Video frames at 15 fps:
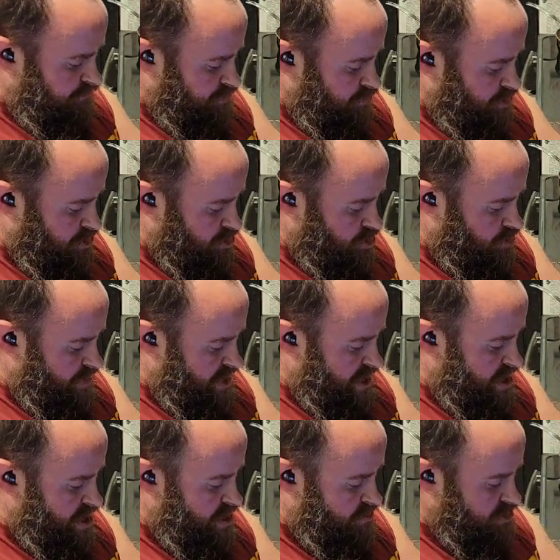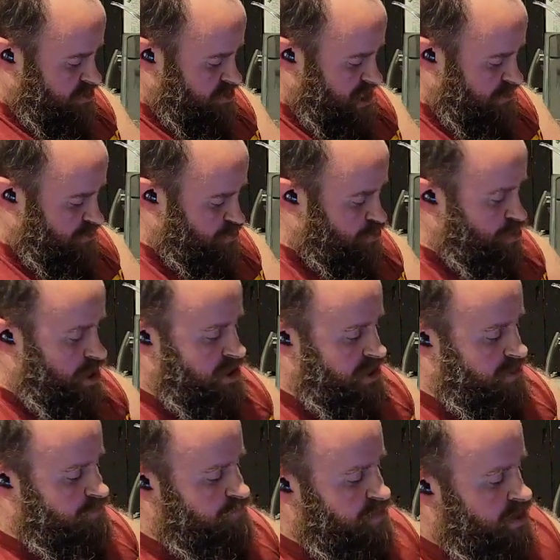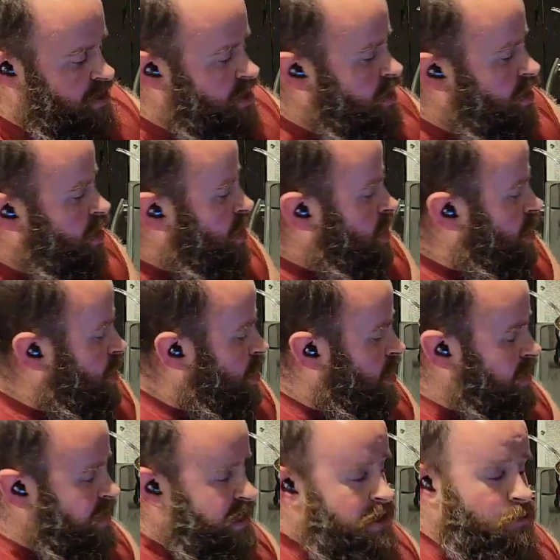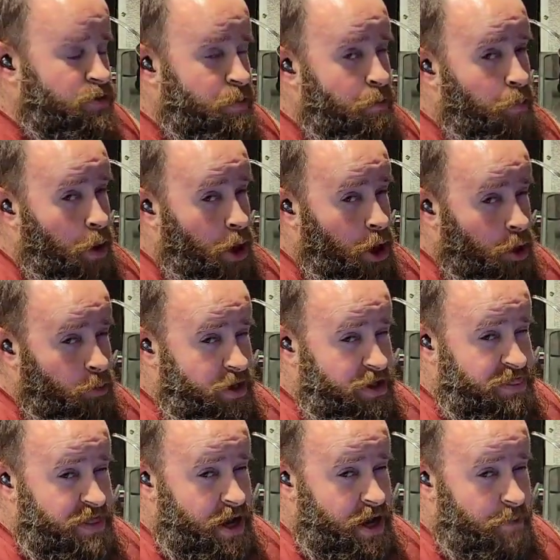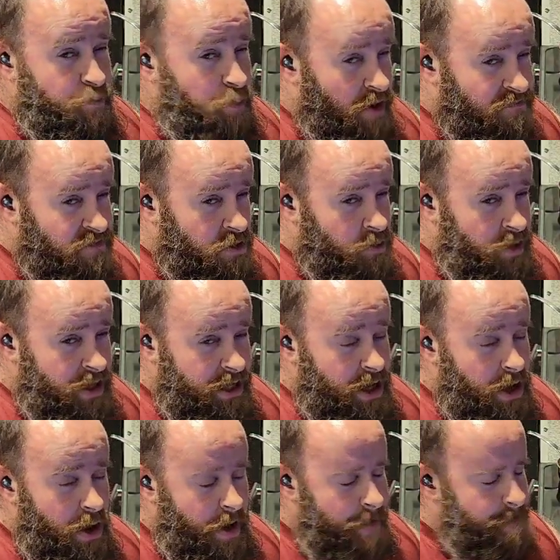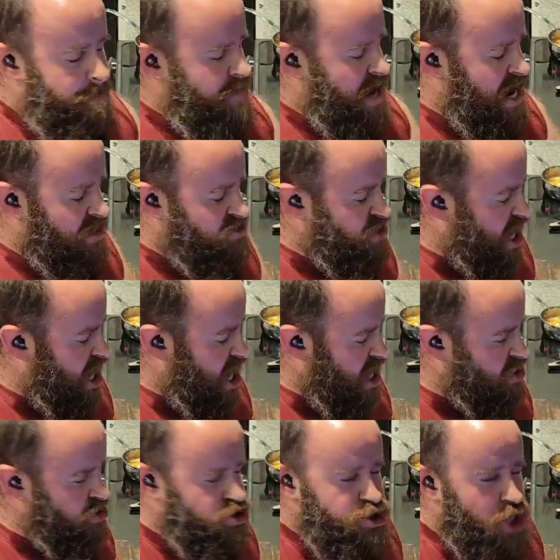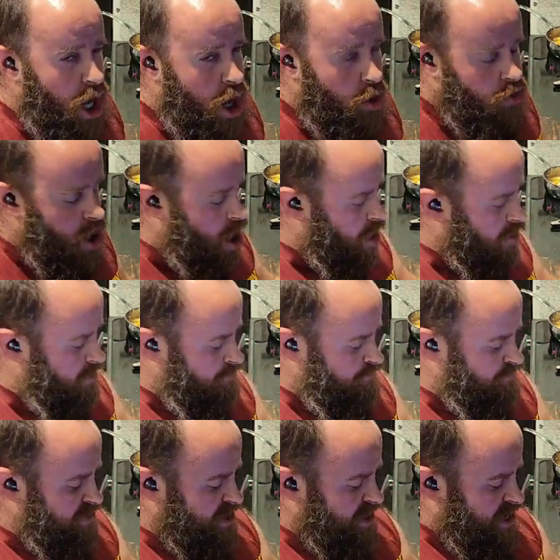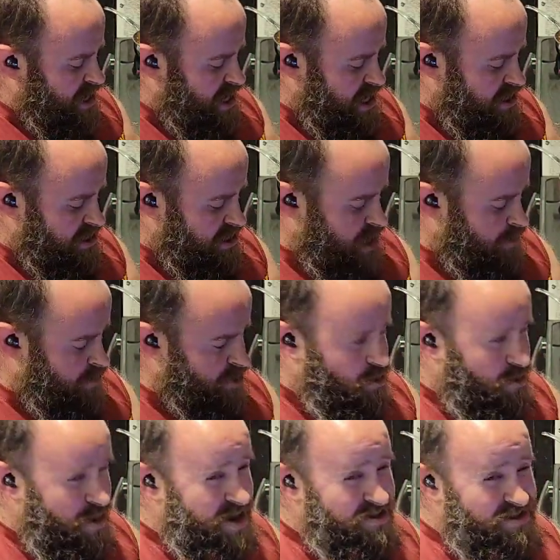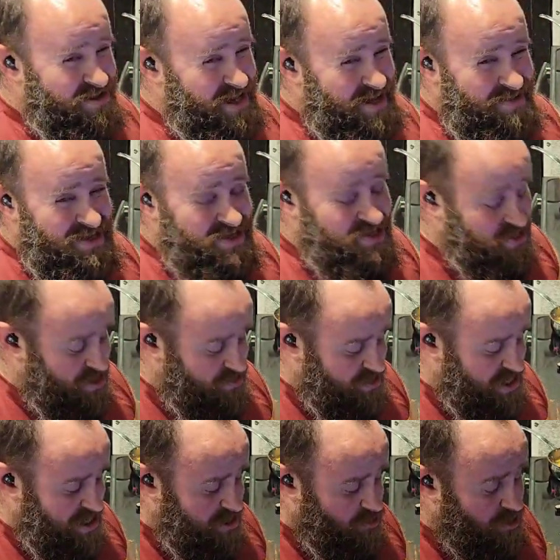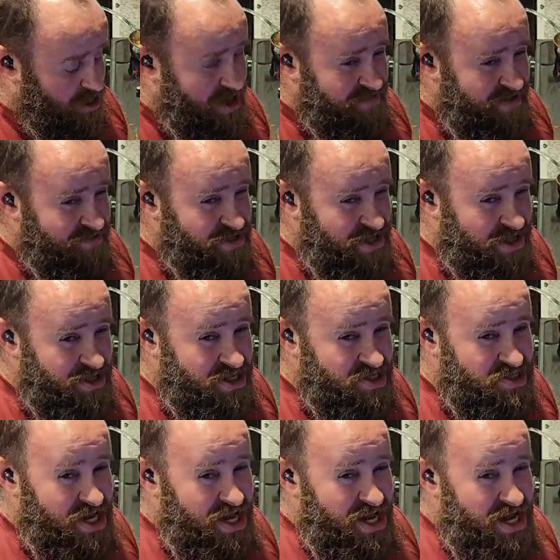We're going to do about a tablespoon of honey. Honey with buffalo wing. Amazing. So good. And then I'm going to go out on a limb, and this is going to be kind of weird. I've never done this.